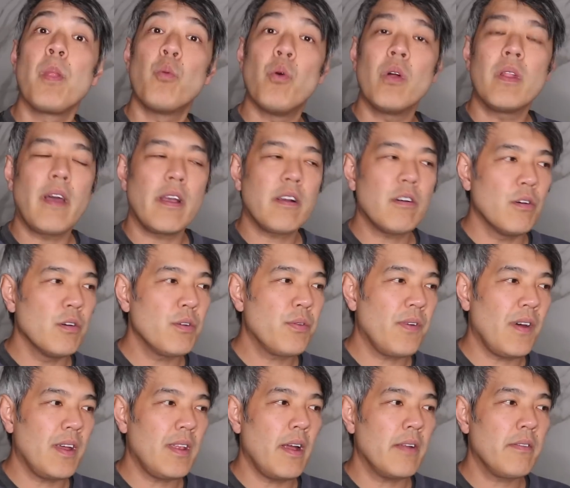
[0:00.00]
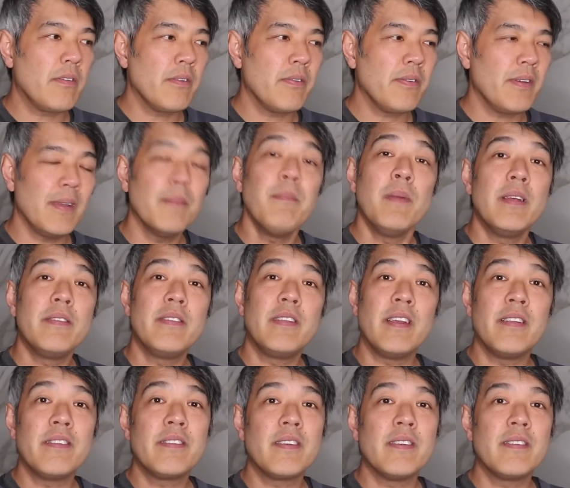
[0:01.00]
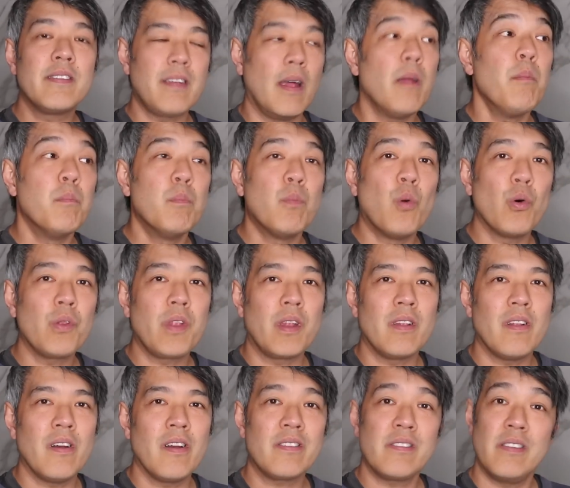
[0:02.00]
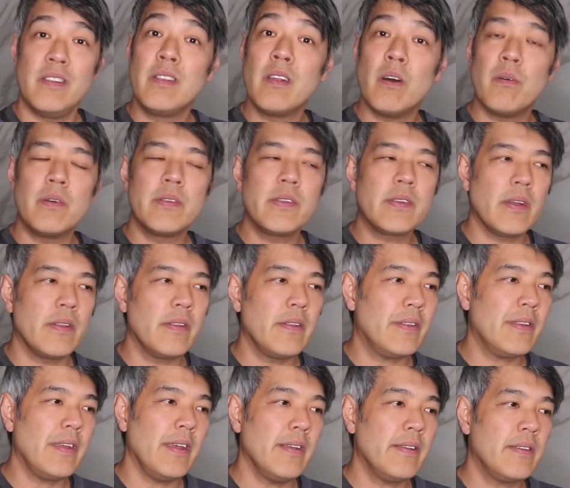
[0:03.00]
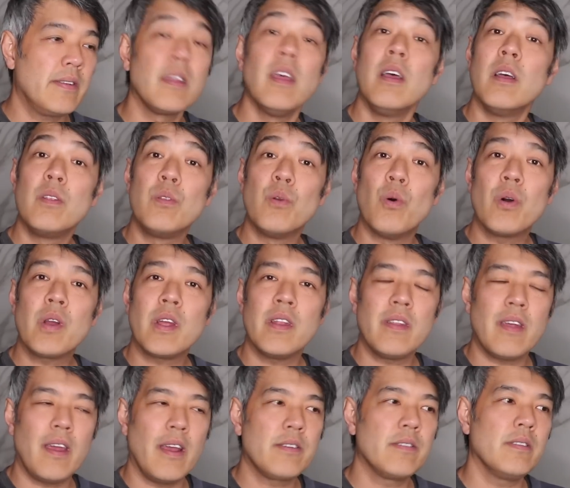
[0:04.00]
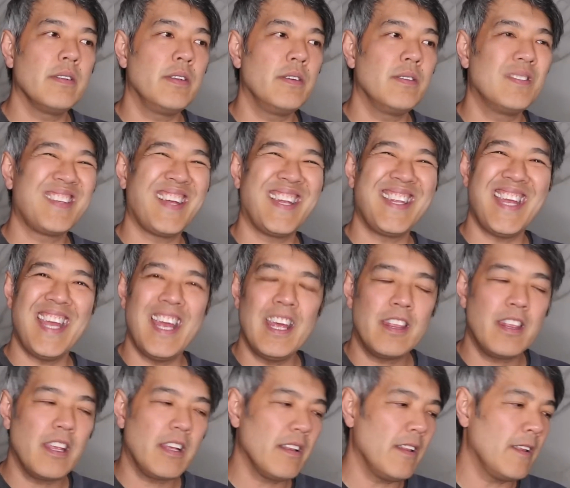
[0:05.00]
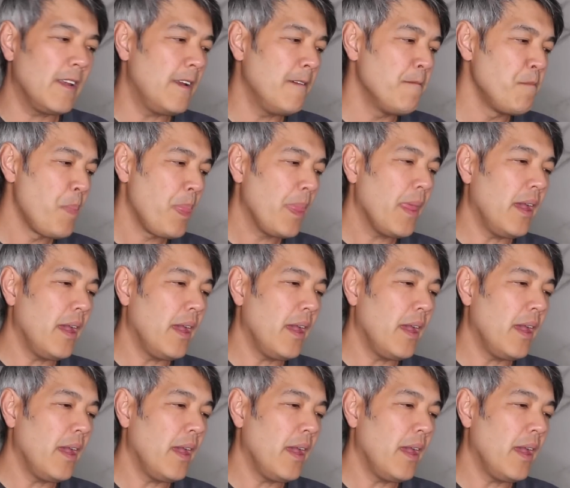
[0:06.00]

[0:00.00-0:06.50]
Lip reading: Will that cause fat atrophy? The answer is that more than likely. No one's going to test, nor can they actually use that ethically.